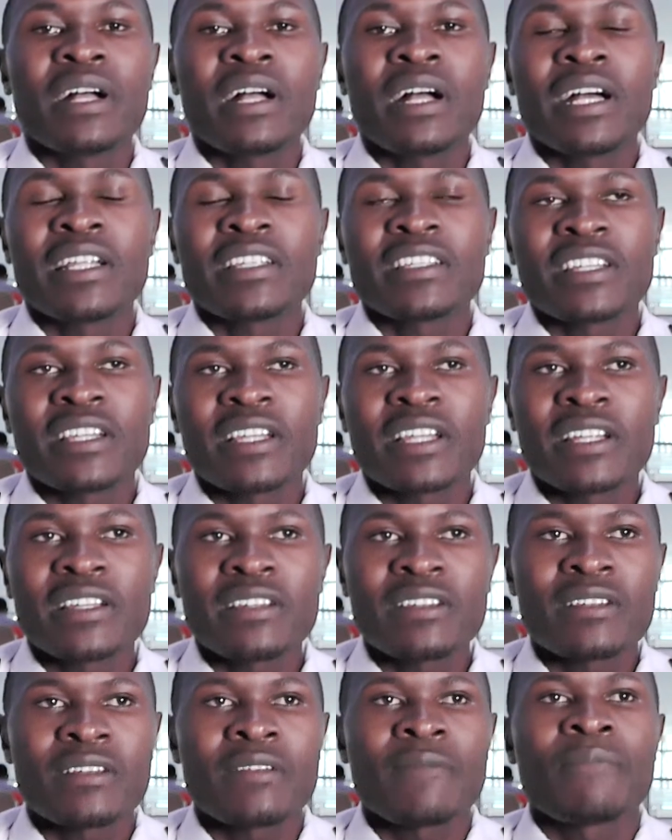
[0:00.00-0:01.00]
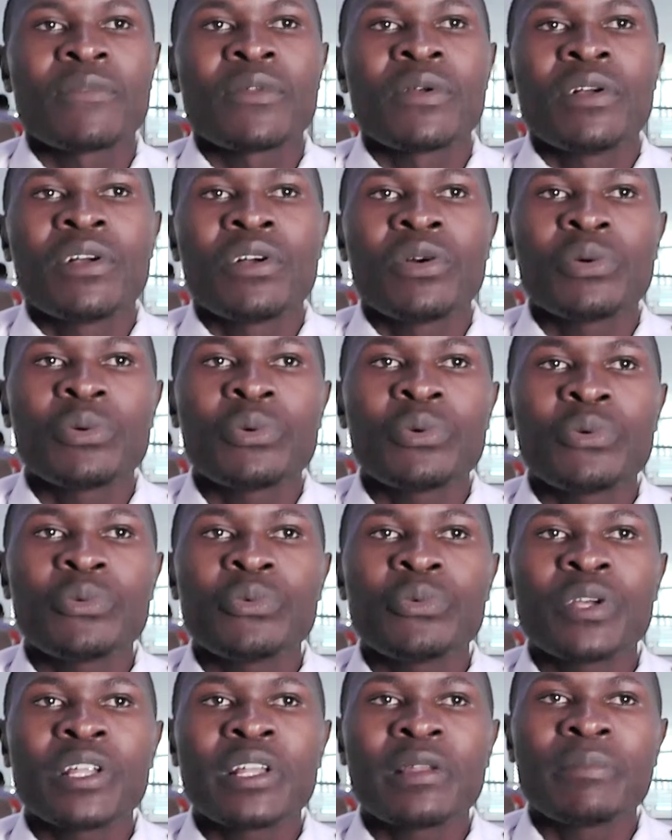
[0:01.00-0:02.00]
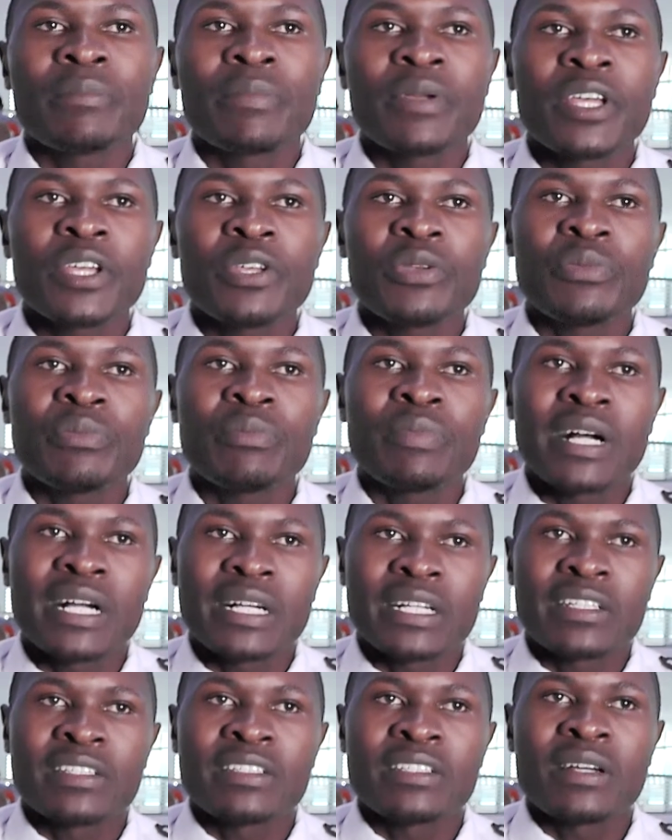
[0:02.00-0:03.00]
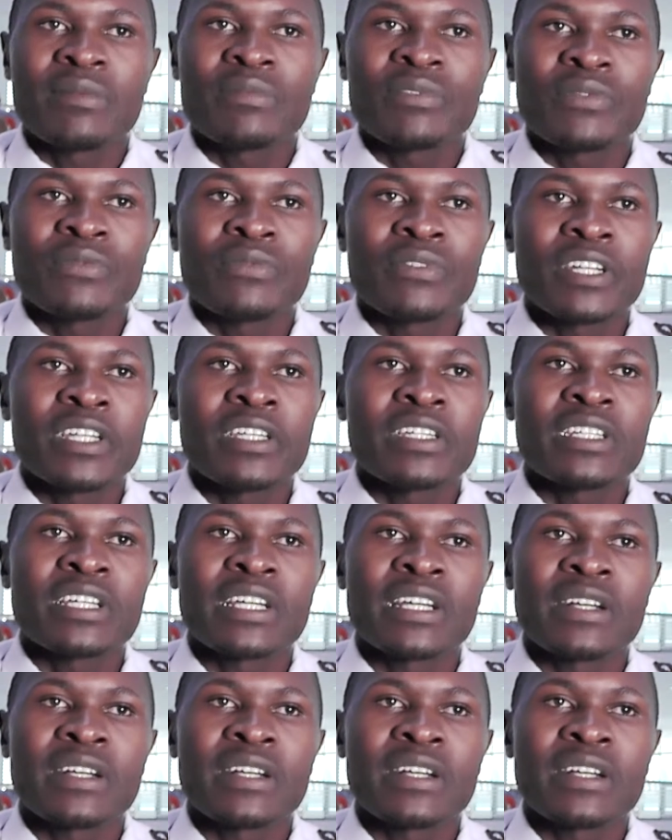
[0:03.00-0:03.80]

a tenant, who will pay you back in terms of rent